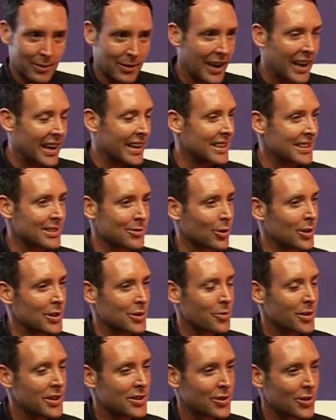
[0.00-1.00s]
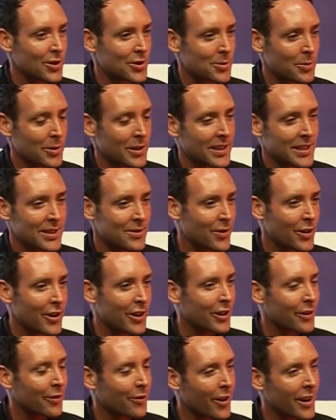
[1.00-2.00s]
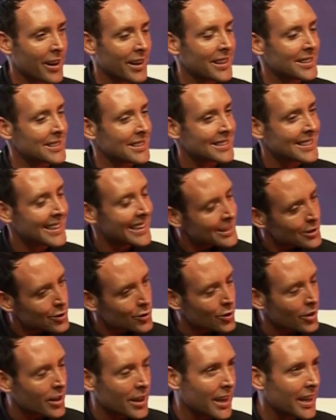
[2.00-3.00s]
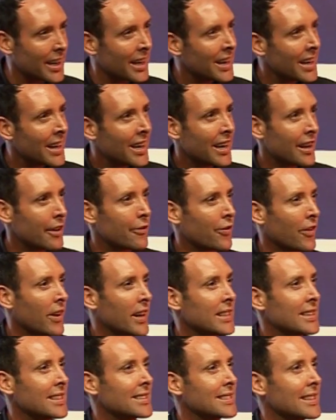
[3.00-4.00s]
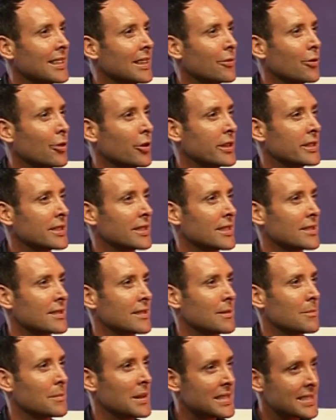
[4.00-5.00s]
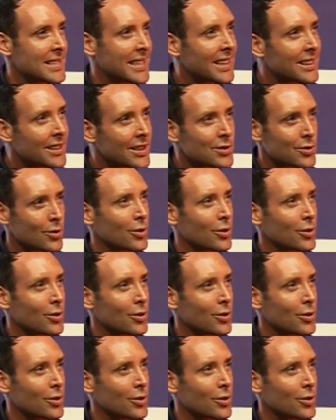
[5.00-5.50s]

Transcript: the guy he does all his research with, his very good friend. He says, let's try and find a delivery system. Let's get this